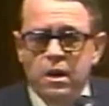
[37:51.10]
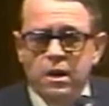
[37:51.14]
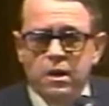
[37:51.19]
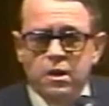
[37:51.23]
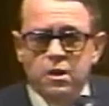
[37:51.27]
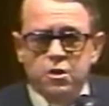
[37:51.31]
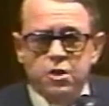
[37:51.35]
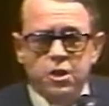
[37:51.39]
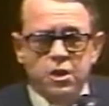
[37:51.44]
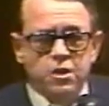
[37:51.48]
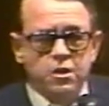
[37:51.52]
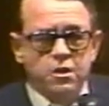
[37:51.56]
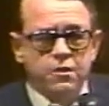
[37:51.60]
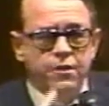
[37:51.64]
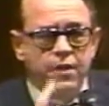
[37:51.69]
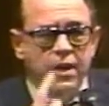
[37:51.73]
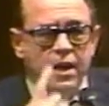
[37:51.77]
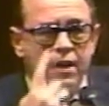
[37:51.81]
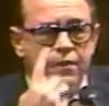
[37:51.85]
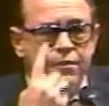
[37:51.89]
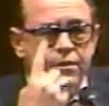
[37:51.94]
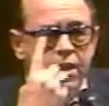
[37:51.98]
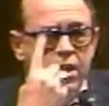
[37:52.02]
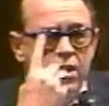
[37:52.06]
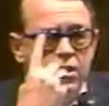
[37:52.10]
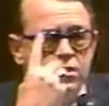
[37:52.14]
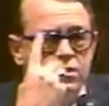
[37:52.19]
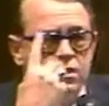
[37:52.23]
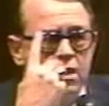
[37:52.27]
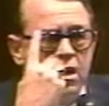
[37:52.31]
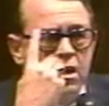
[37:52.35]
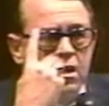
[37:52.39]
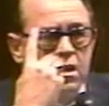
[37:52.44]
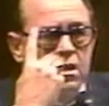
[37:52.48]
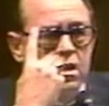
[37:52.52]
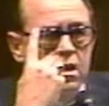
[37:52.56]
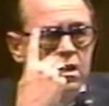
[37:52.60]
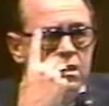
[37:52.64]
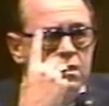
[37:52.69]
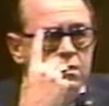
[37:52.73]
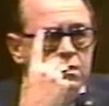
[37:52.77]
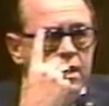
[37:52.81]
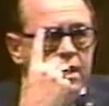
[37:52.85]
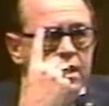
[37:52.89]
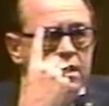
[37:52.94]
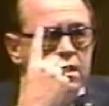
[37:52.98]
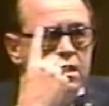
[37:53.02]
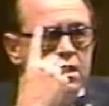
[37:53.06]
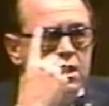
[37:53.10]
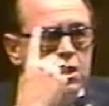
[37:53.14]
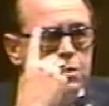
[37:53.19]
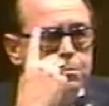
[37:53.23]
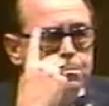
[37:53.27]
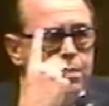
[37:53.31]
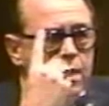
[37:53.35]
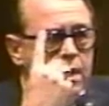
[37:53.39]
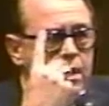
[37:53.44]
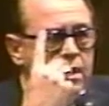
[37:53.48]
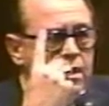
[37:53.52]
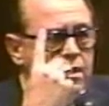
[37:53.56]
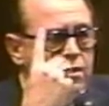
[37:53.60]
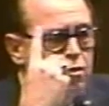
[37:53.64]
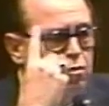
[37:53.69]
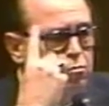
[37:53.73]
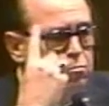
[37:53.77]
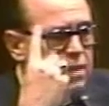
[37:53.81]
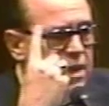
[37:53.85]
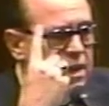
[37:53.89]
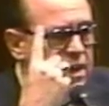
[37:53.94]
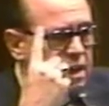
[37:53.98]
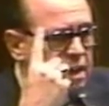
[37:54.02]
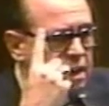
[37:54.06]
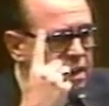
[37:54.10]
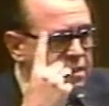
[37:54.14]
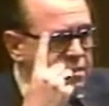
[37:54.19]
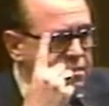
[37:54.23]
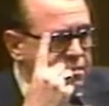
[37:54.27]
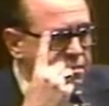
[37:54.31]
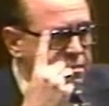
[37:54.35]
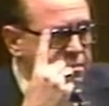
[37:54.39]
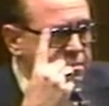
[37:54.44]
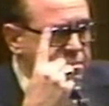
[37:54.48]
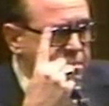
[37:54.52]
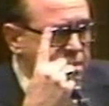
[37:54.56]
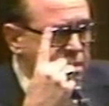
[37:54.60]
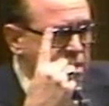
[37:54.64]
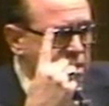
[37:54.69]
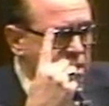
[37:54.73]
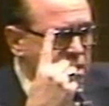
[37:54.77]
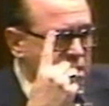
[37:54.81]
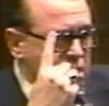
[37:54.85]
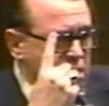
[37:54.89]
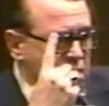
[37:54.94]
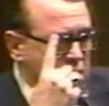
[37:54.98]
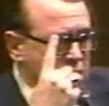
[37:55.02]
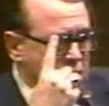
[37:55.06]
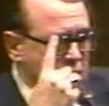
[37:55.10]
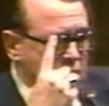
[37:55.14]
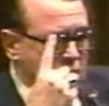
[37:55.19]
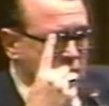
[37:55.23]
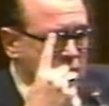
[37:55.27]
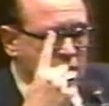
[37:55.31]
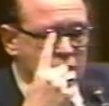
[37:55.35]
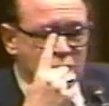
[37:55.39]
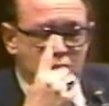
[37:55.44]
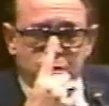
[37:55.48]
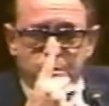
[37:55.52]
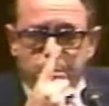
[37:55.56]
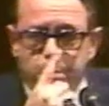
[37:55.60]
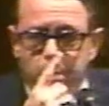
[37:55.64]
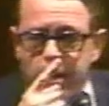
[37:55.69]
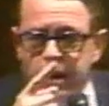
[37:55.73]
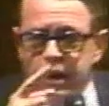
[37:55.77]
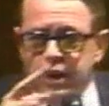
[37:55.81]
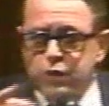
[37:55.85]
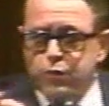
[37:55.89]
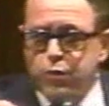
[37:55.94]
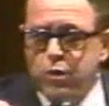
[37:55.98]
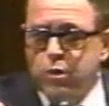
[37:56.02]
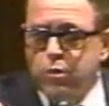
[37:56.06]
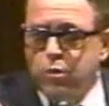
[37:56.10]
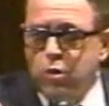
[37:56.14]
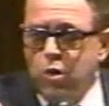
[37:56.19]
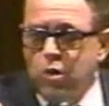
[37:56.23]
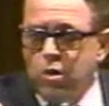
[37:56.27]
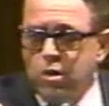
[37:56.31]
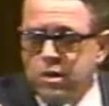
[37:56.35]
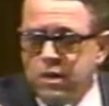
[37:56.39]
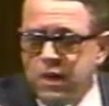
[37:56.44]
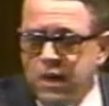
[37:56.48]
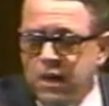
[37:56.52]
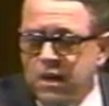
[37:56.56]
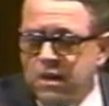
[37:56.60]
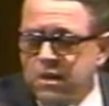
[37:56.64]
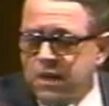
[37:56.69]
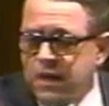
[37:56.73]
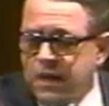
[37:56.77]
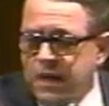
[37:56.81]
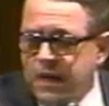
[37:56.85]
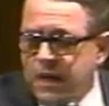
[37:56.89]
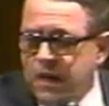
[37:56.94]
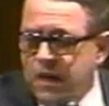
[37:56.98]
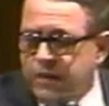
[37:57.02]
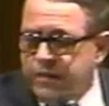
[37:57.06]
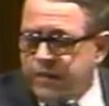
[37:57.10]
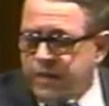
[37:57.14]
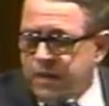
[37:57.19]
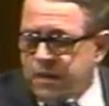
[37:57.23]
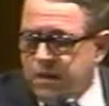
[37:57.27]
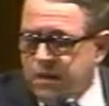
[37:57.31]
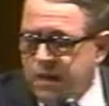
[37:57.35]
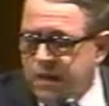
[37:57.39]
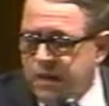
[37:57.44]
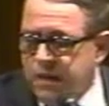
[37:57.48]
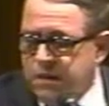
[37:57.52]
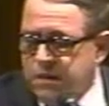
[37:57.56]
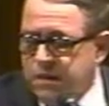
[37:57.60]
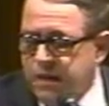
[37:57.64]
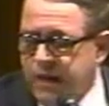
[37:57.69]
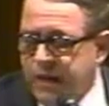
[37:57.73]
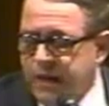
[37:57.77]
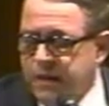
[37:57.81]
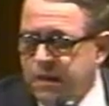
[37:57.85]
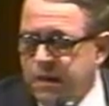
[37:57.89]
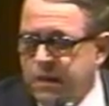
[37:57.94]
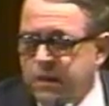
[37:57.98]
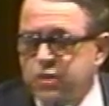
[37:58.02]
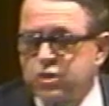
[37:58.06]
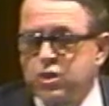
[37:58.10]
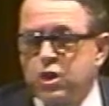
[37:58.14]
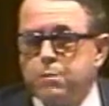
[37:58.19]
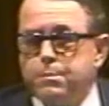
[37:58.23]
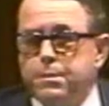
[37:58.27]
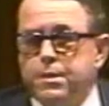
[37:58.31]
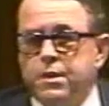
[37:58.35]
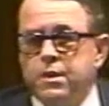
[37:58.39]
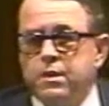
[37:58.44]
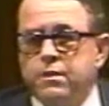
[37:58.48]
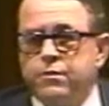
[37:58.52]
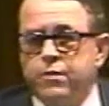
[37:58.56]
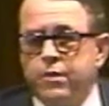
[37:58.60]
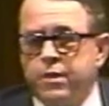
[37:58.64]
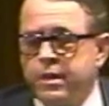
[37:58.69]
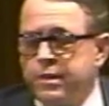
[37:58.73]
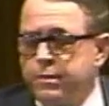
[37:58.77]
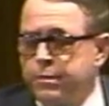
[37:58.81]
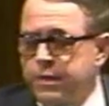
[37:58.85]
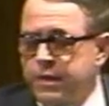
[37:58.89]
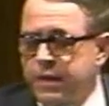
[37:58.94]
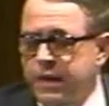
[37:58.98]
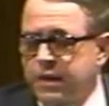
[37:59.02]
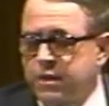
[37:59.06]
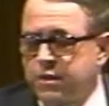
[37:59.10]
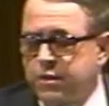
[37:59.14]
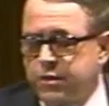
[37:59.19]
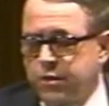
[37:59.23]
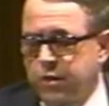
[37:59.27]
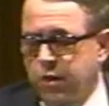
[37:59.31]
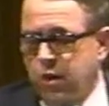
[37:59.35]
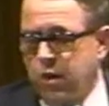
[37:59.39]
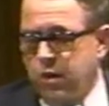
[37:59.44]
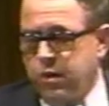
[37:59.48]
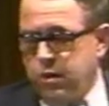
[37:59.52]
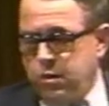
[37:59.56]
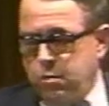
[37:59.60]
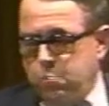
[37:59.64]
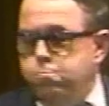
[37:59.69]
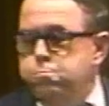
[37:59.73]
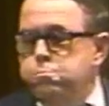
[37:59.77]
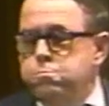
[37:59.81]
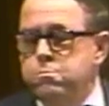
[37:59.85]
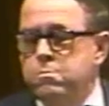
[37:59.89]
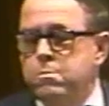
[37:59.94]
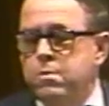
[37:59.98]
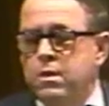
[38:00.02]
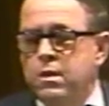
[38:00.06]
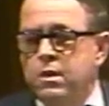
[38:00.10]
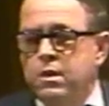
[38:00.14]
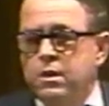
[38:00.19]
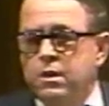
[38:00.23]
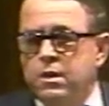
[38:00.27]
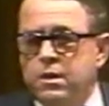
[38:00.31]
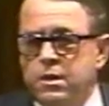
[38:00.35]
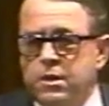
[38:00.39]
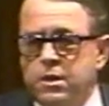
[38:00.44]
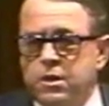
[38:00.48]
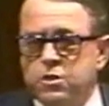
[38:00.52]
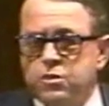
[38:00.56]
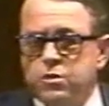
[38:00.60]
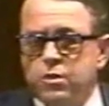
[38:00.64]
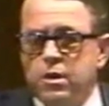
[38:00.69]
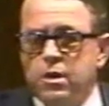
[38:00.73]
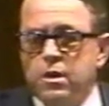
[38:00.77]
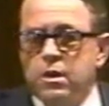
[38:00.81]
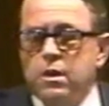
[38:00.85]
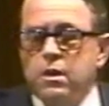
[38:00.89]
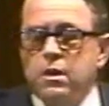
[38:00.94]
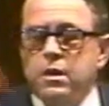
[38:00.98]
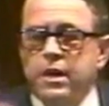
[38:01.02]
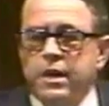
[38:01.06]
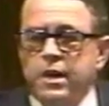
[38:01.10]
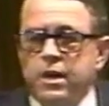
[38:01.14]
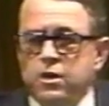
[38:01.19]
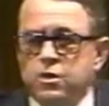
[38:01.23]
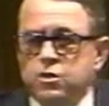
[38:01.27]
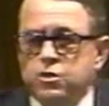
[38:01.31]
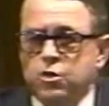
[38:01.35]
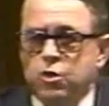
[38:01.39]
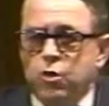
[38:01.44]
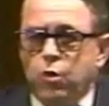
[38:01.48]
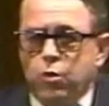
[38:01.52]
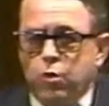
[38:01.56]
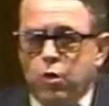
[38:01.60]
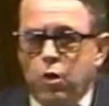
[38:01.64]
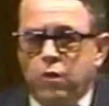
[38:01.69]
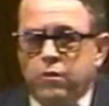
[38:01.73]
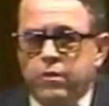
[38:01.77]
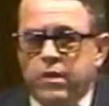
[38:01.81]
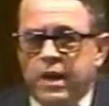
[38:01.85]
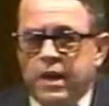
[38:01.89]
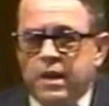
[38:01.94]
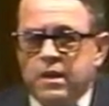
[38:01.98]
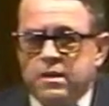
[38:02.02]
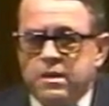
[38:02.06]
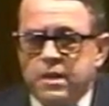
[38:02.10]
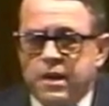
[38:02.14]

and a $65,000 contract in his pocket all my life. His plans were to walk down the aisle that night to act like he's going to be converted when he gets to the altar. He's going to take his coat off like